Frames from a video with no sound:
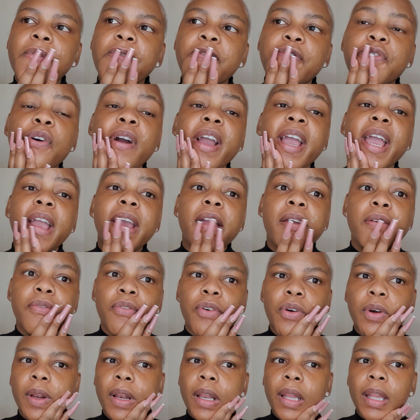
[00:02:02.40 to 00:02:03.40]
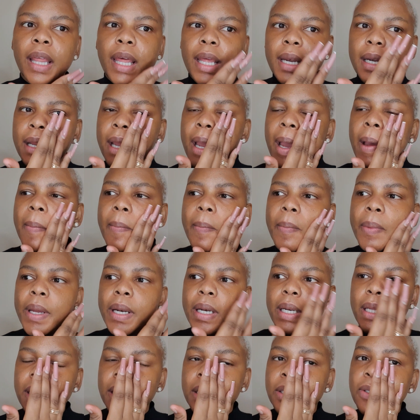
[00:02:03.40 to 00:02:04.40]
for Avon, that
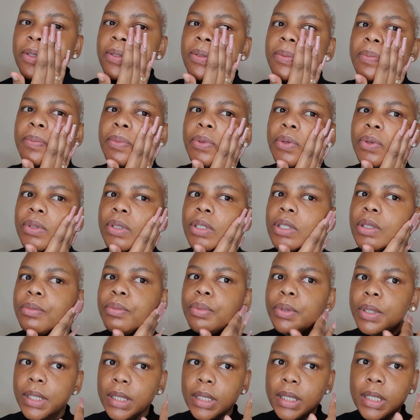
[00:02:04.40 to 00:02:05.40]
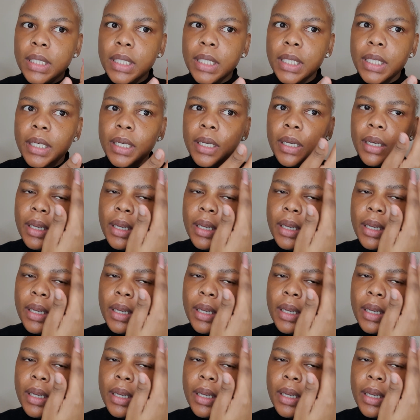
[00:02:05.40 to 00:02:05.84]
company is Beauty Bulletin.